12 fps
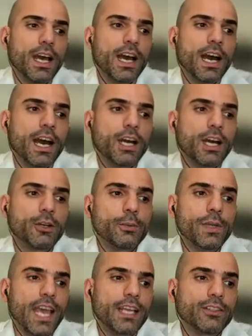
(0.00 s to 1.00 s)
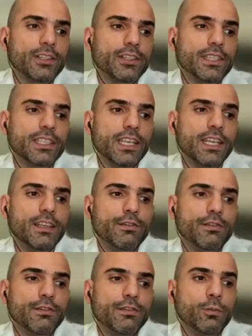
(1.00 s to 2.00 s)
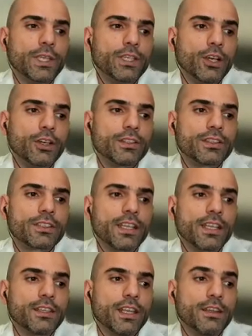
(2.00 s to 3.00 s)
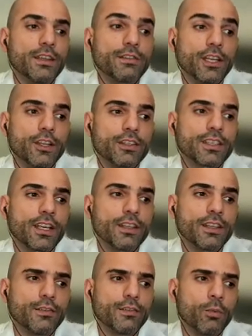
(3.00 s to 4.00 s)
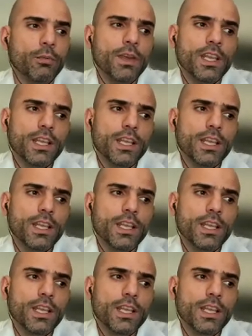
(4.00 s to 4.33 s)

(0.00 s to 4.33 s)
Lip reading: How do we handle it if they don't sign the form?